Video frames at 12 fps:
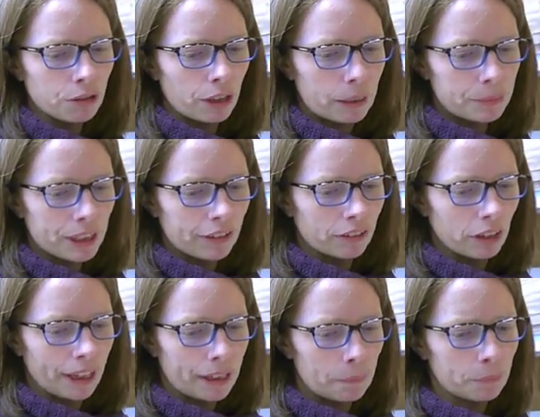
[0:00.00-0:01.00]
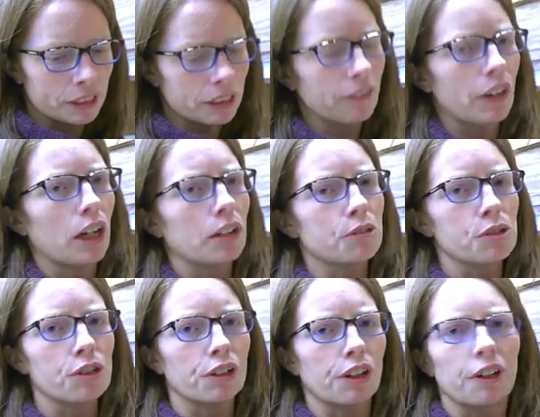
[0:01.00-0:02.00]
grams of light muscovado
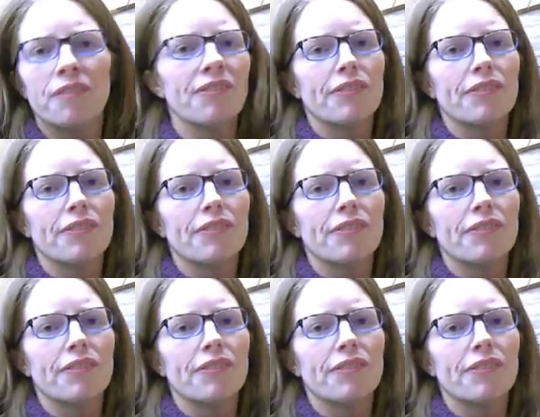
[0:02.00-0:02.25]
sugar.